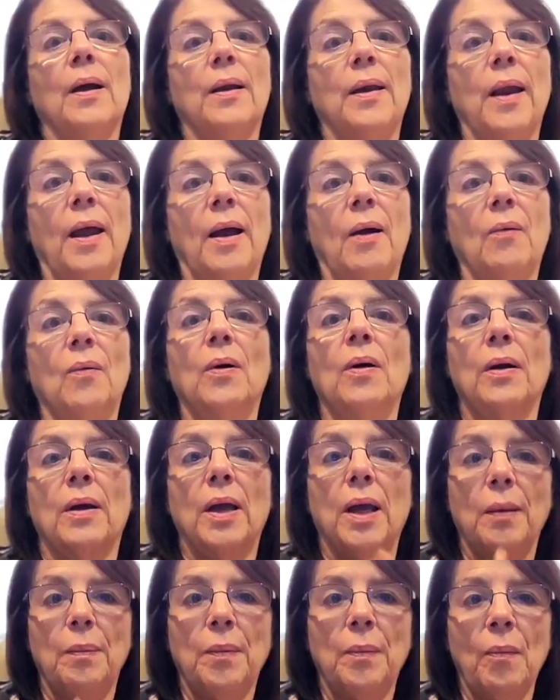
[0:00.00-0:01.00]
Now,
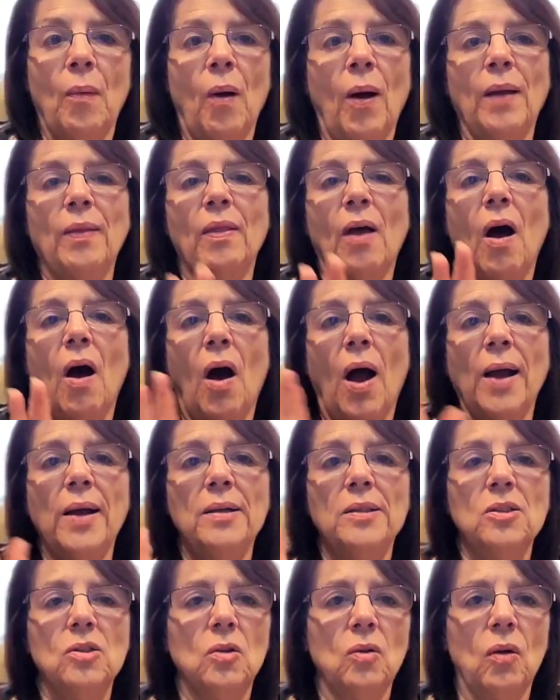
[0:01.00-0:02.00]
keep in mind, the
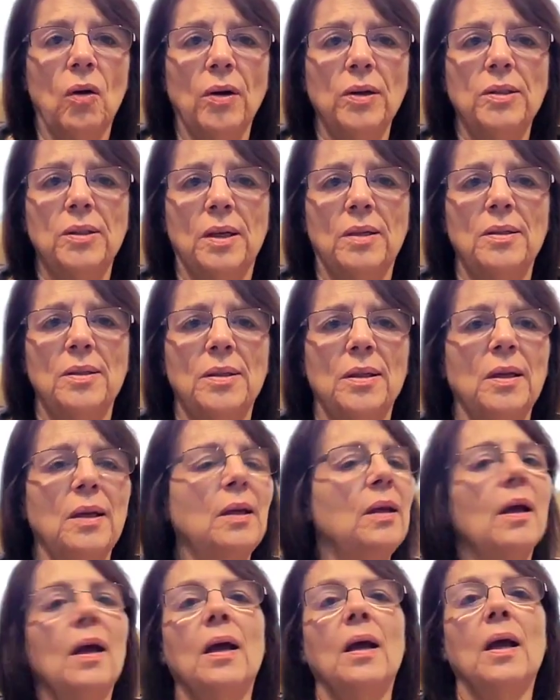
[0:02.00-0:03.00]
highest caloric
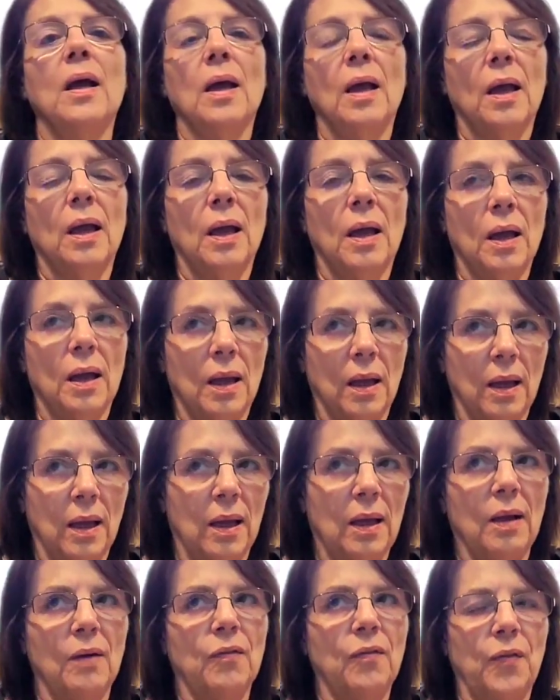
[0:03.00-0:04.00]
density,
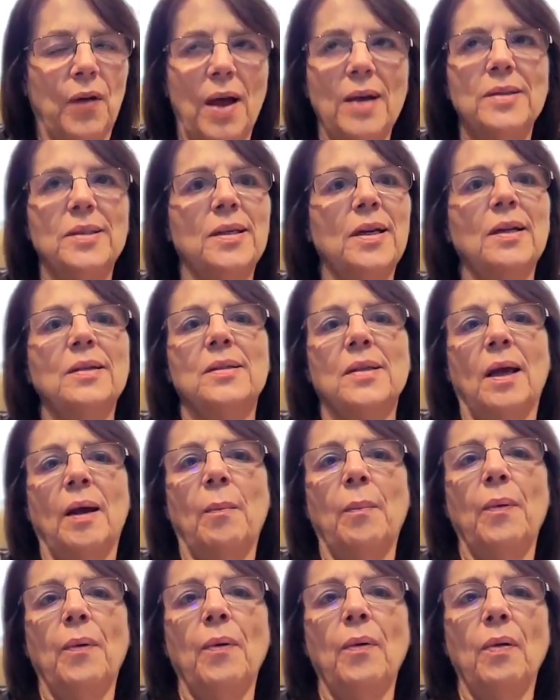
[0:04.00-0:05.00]
as an
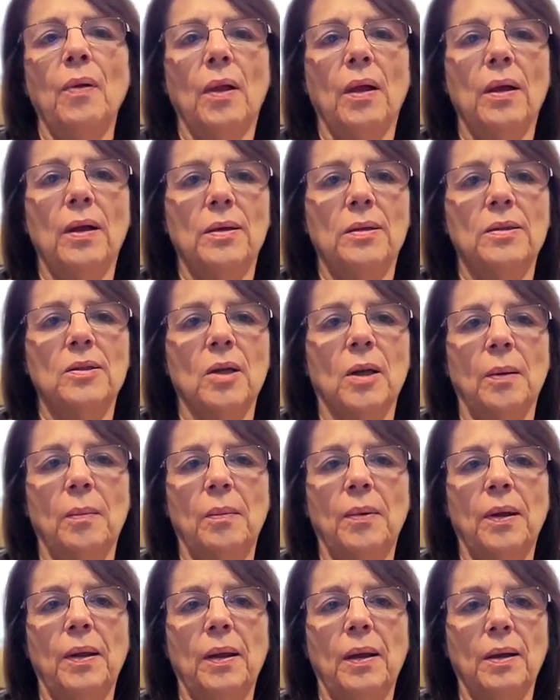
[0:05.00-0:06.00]
example, is going to
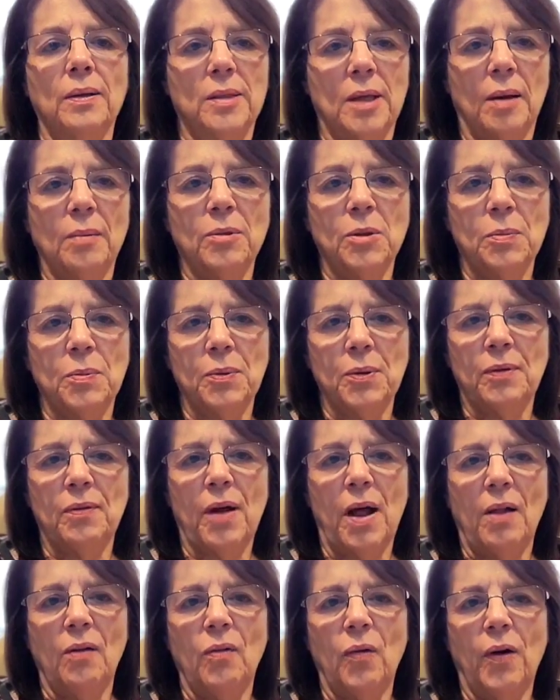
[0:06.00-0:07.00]
be a tablespoon of
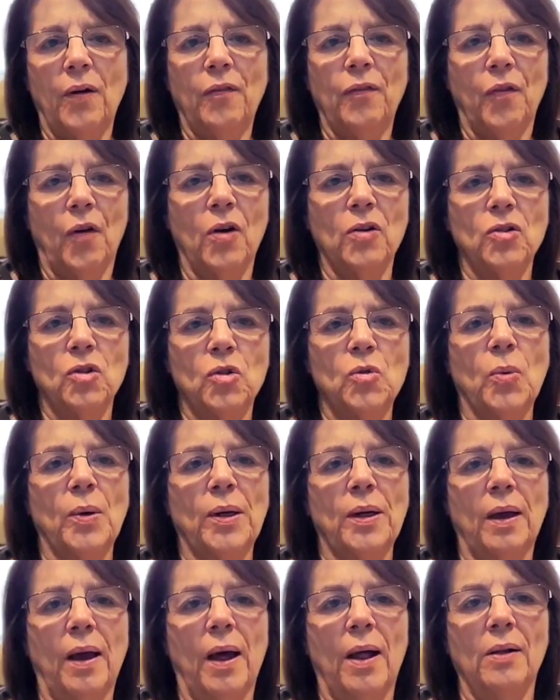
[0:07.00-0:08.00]
olive oil for
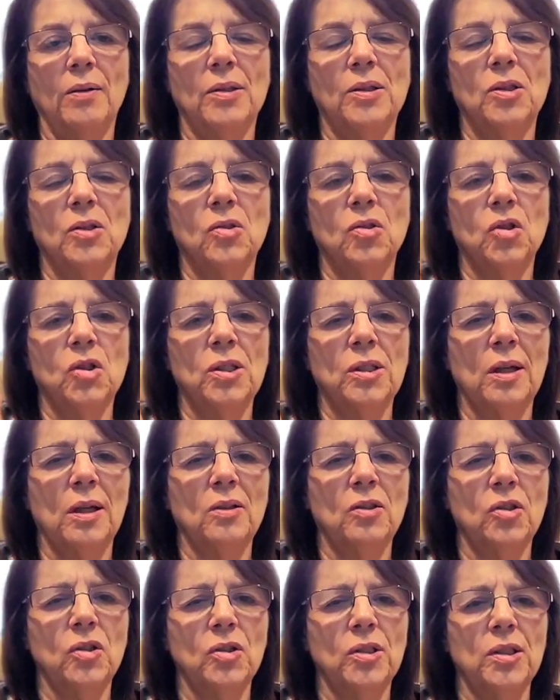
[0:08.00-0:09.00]
120 calories. So just
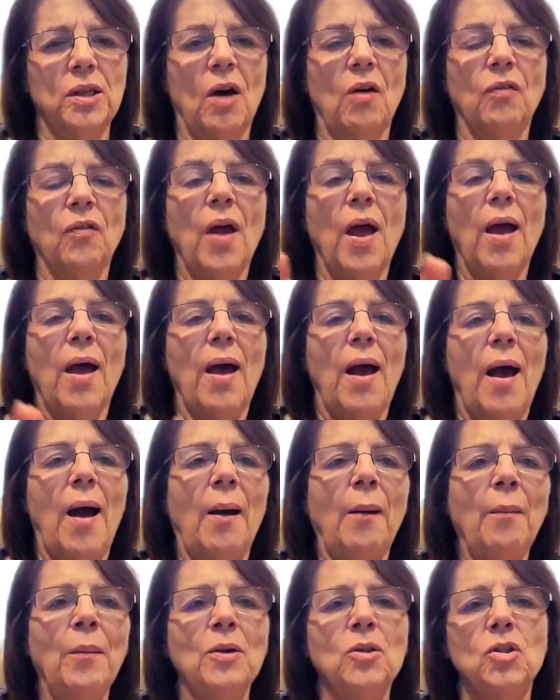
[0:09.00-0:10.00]
think to yourself,
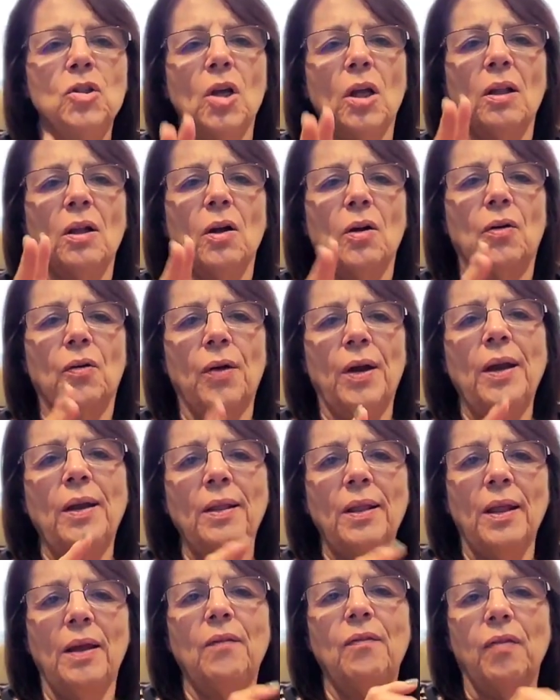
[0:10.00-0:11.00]
how much
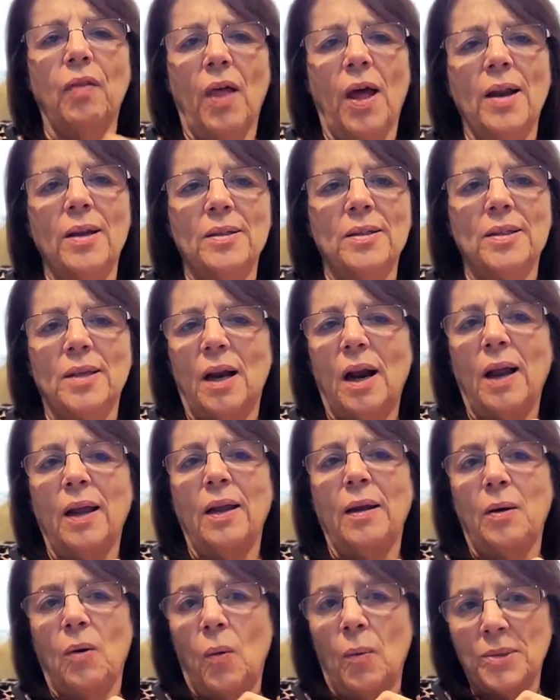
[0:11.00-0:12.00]
green leaf lettuce that I
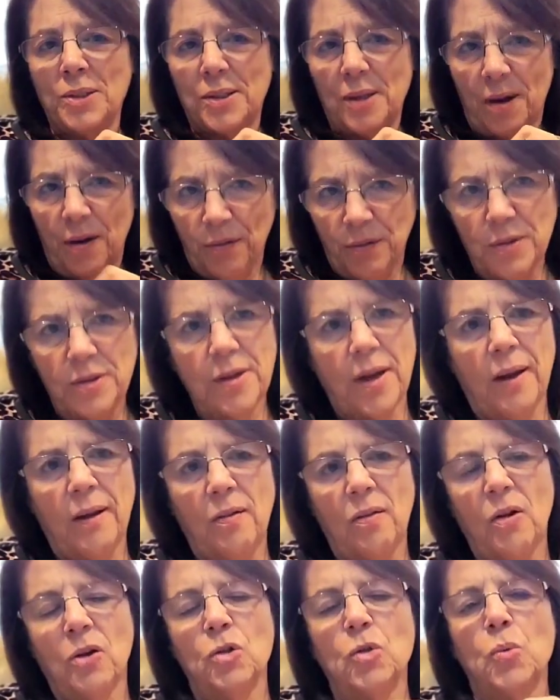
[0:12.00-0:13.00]
eat almost every day
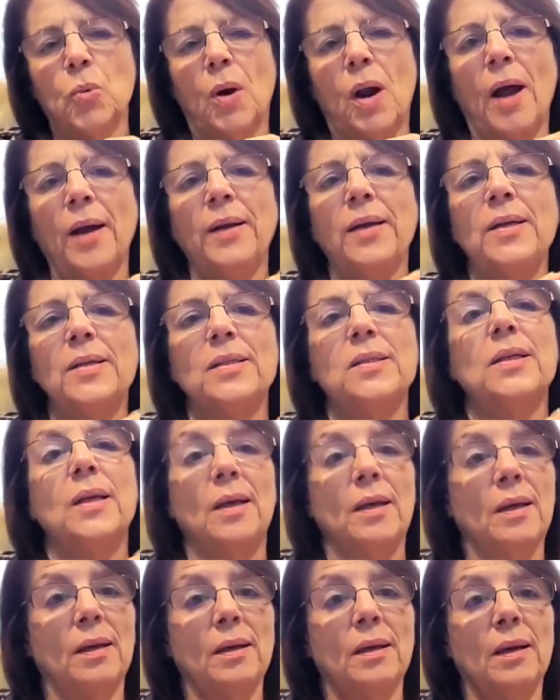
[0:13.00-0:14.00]
at lunch would I need to
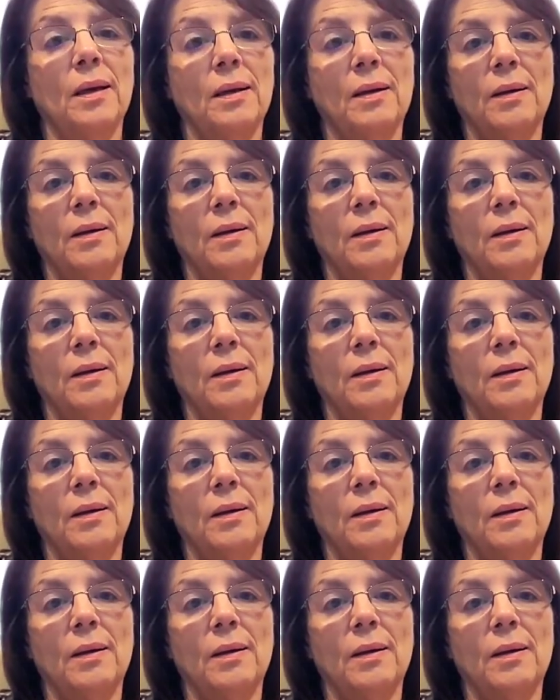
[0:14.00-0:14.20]
eat